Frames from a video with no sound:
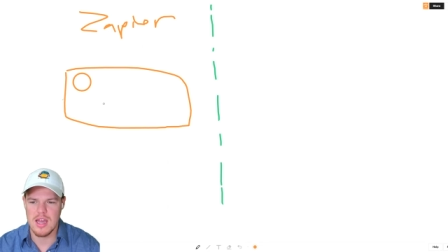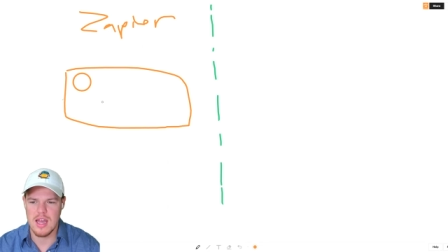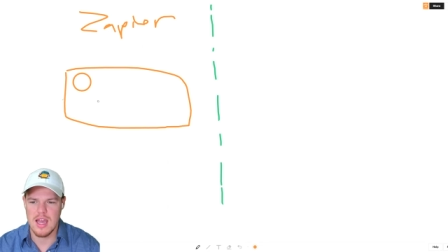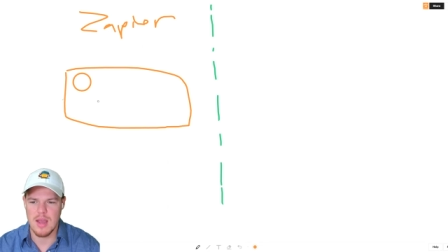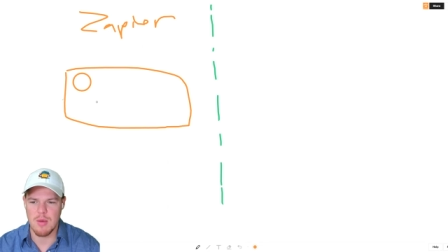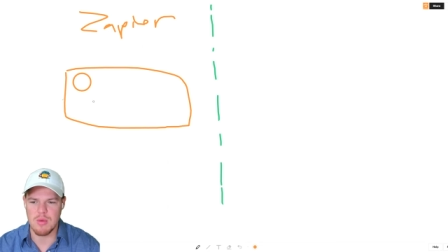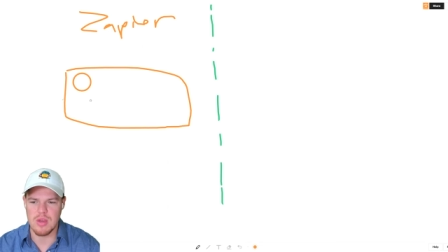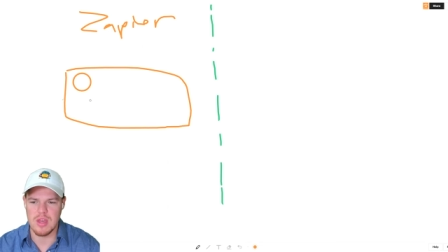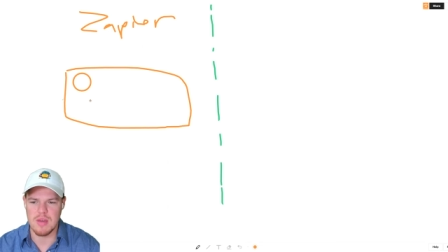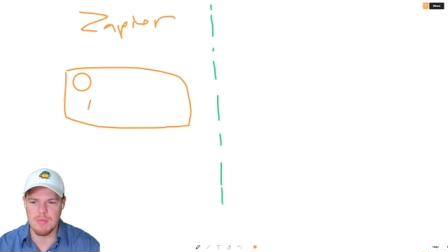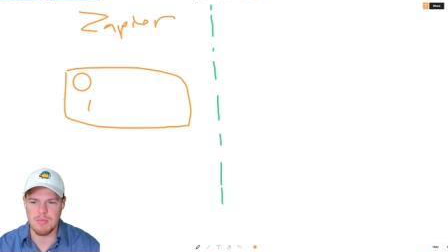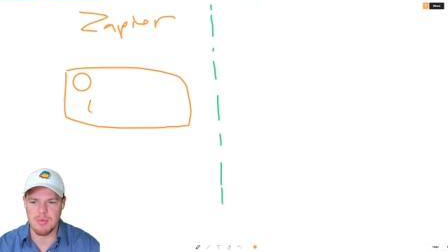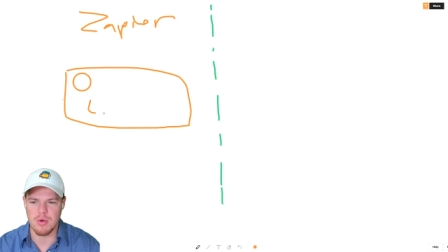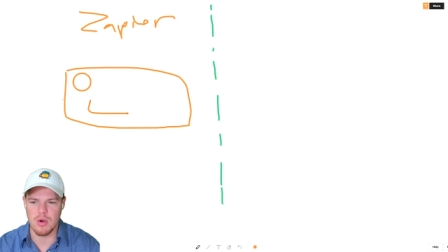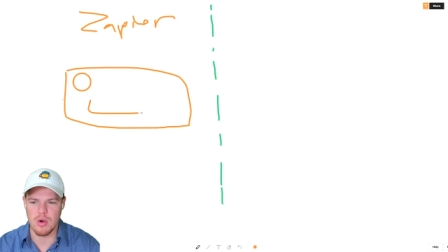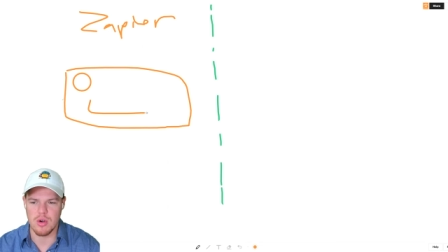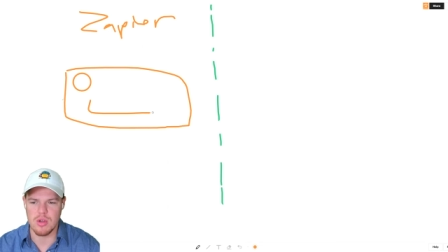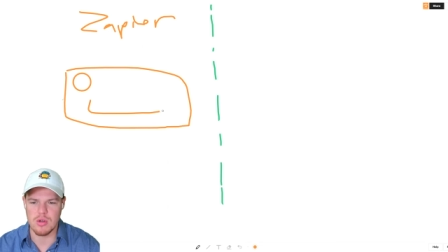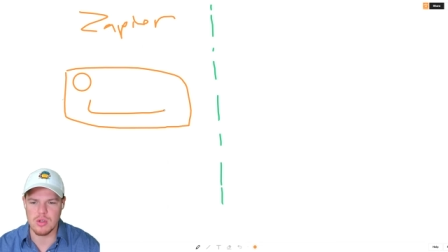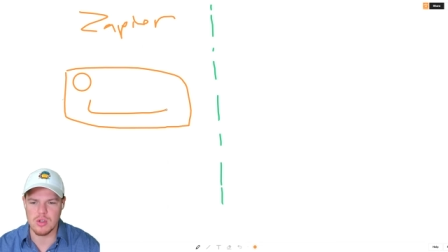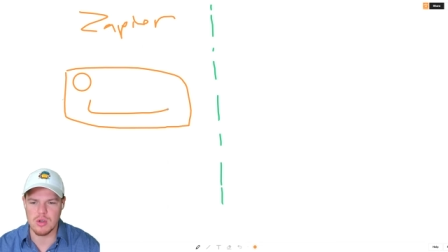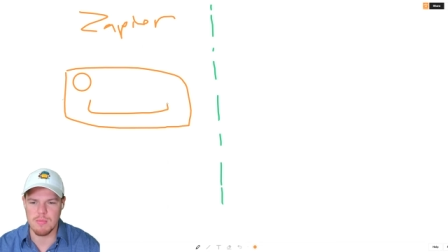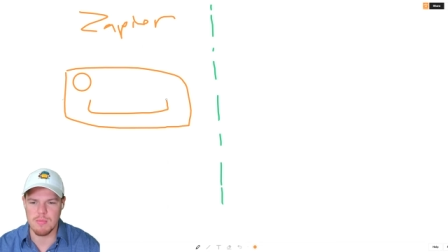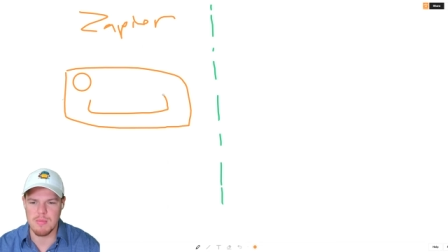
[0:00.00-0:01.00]
and we input our
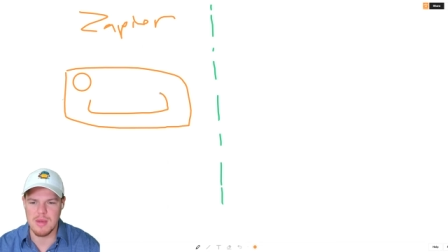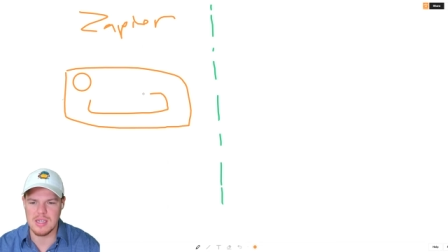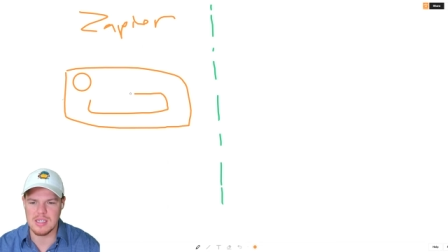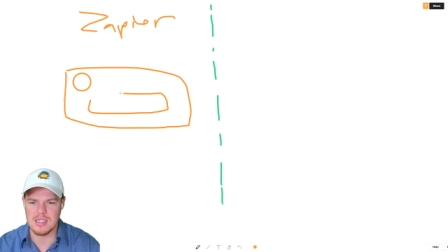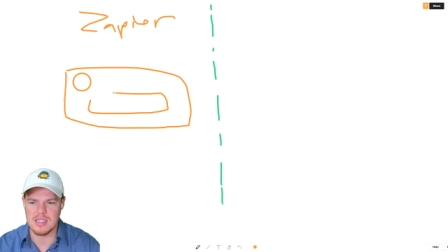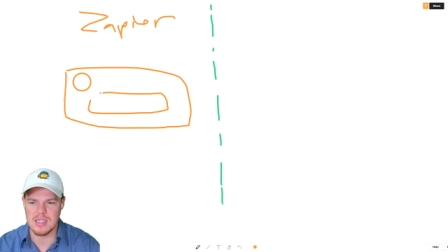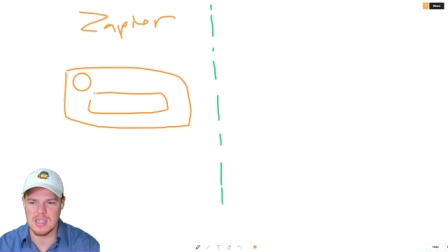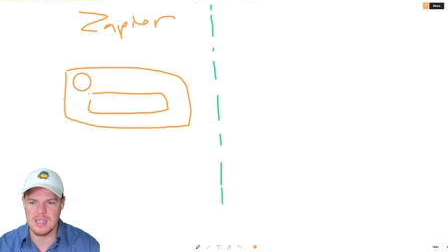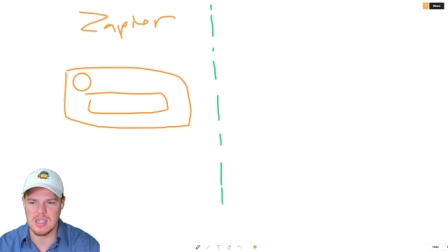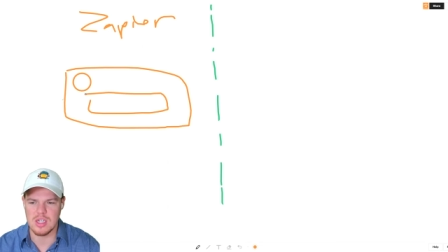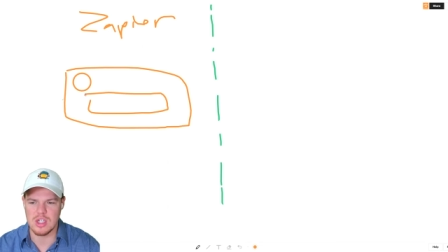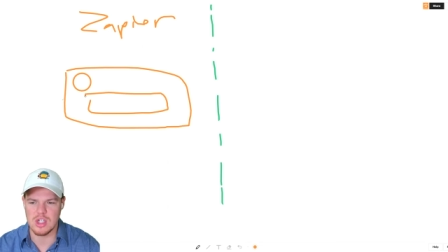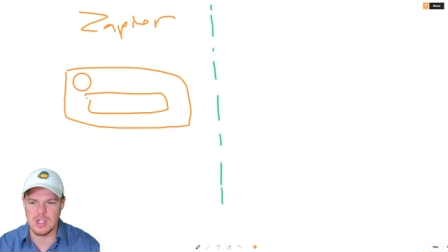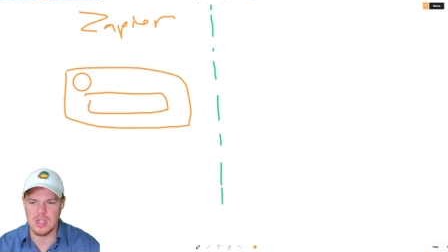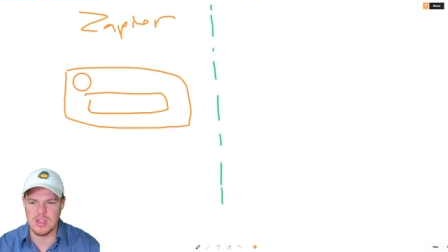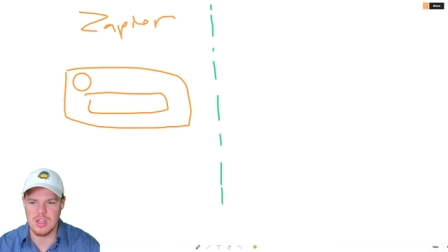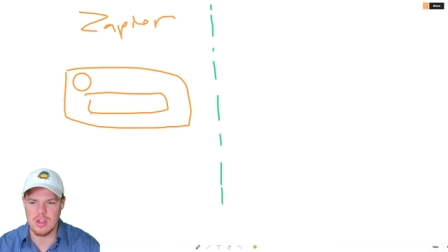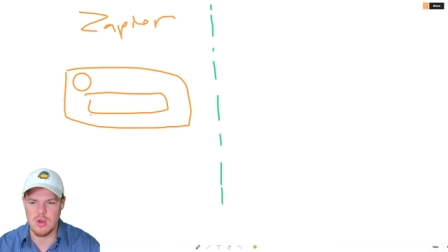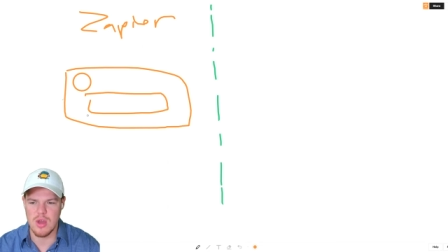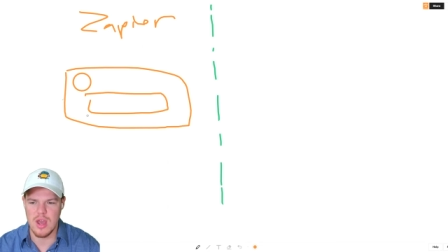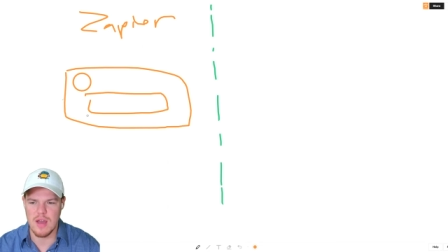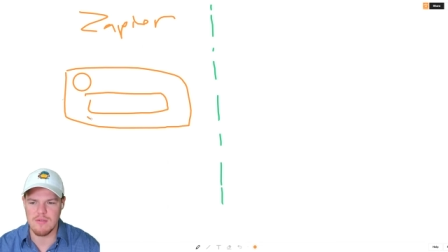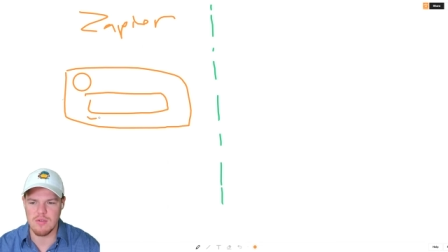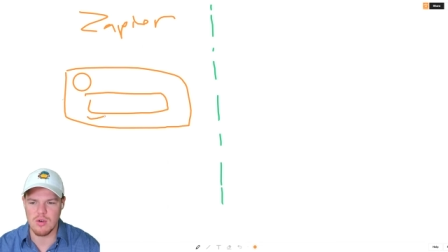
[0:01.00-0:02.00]
user message and then
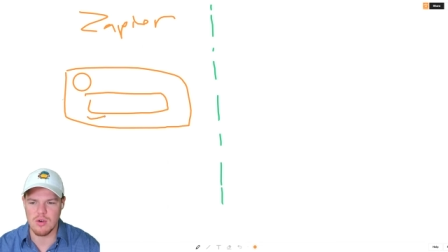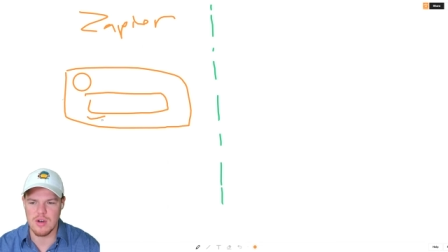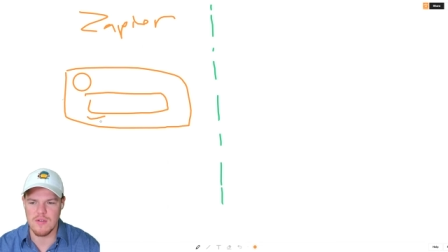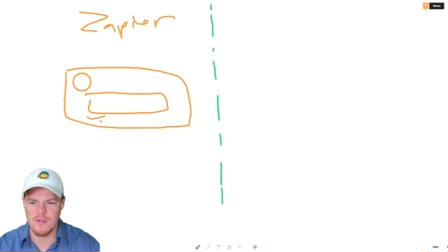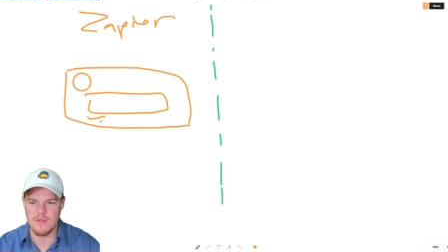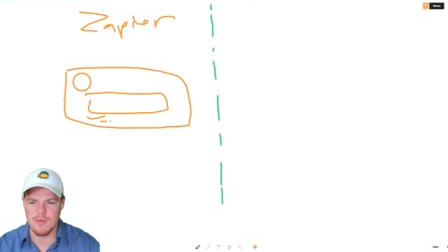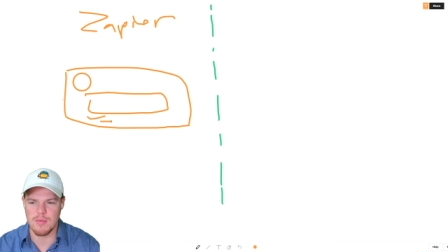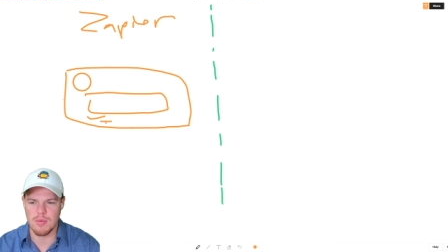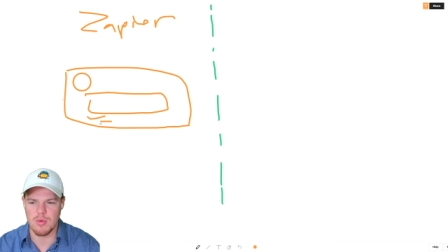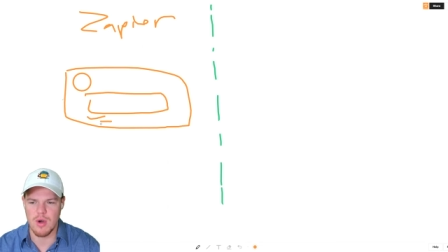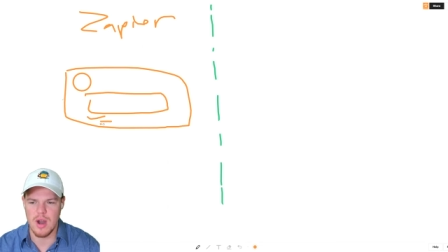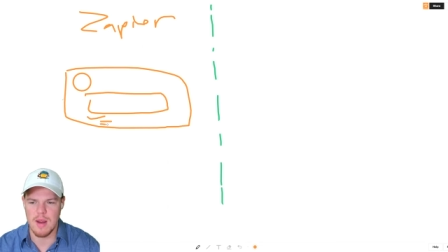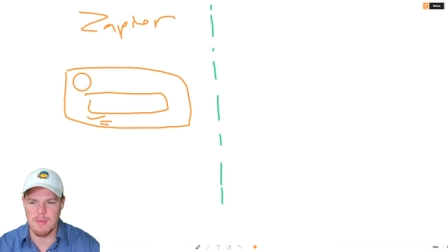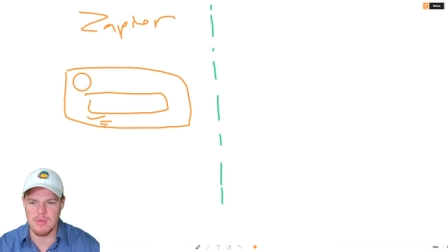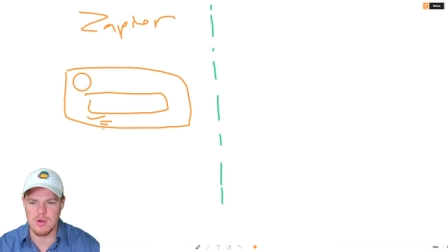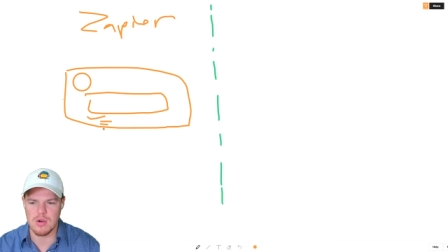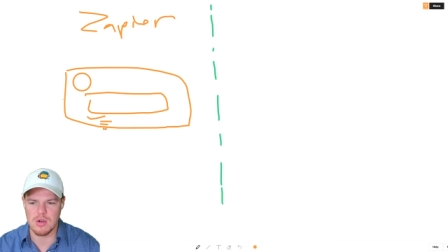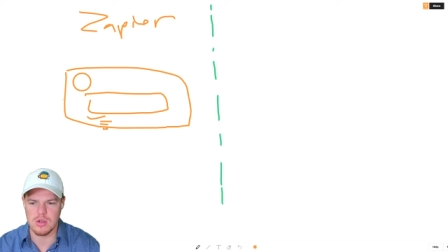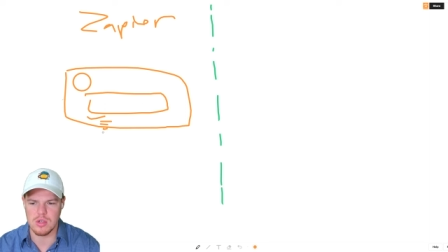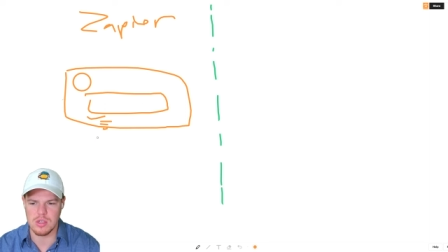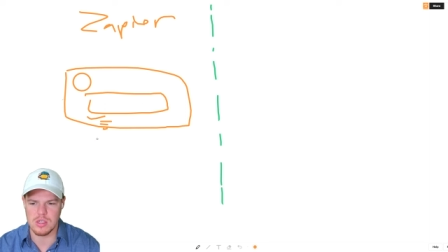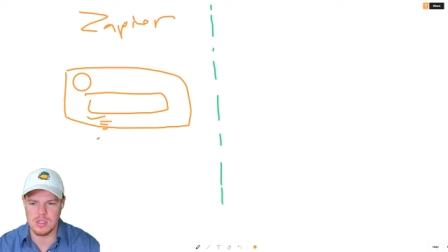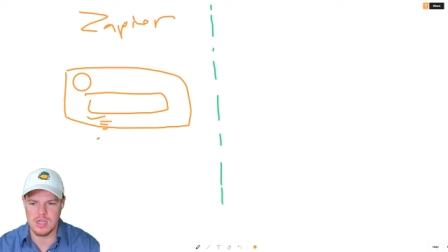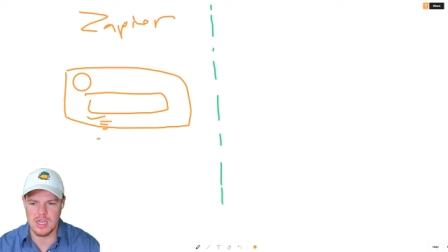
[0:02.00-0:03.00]
you have your different
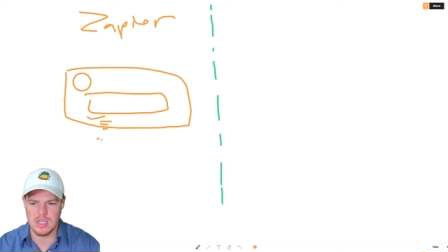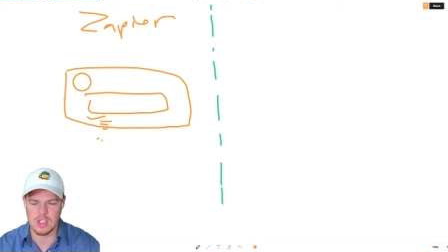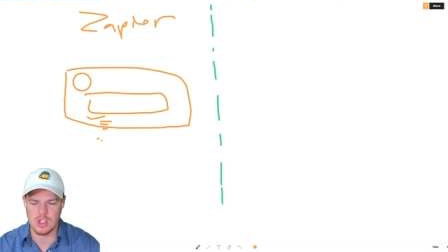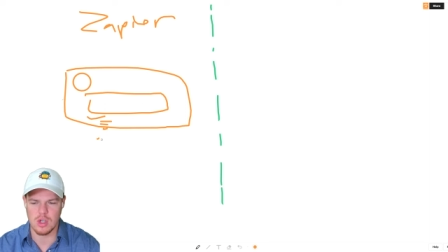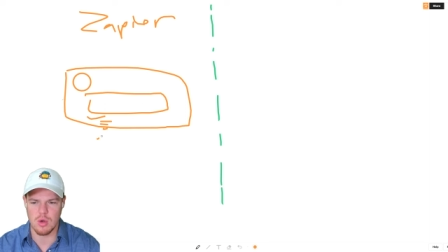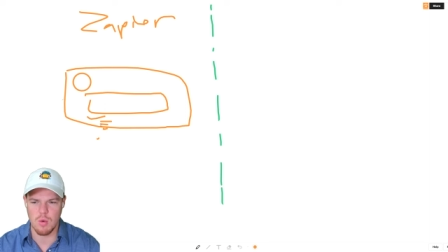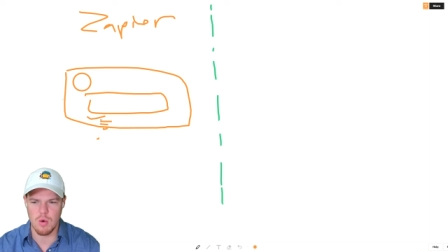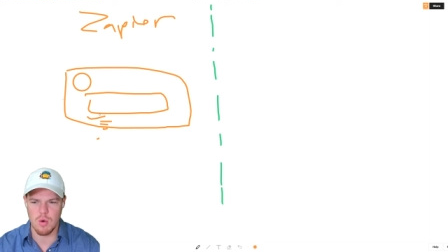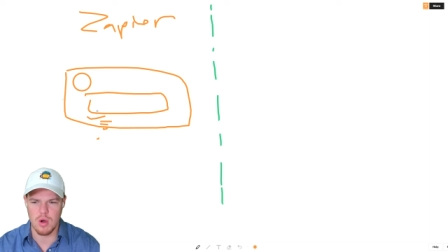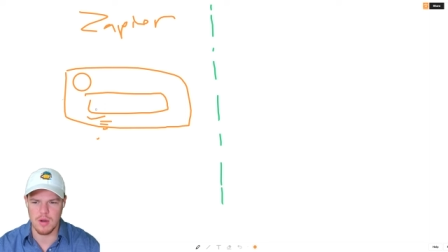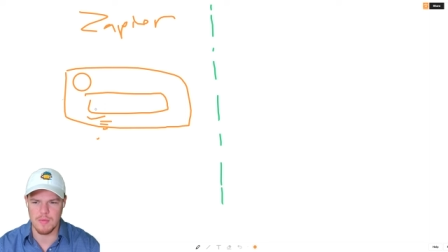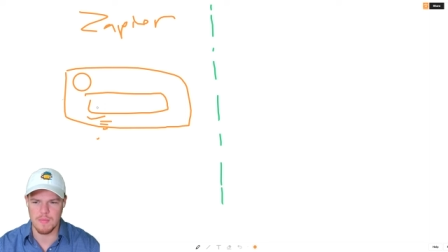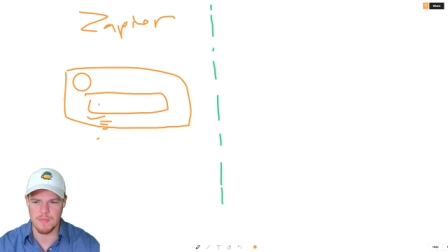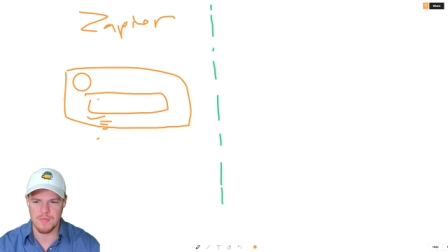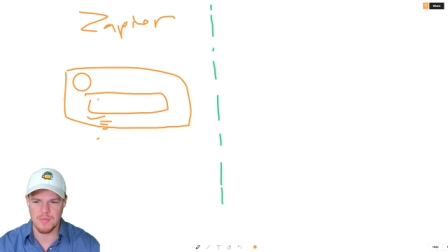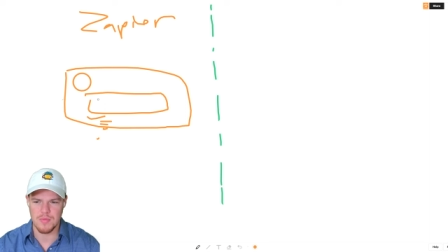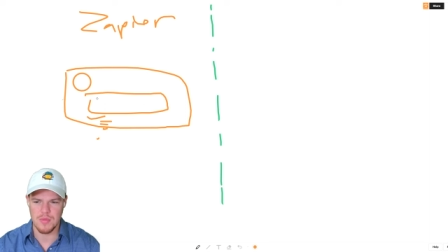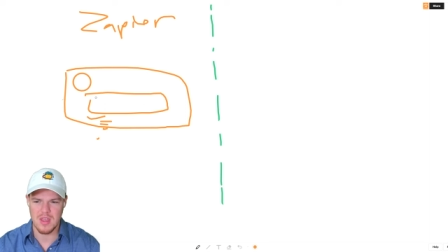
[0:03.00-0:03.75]
parameters and so on.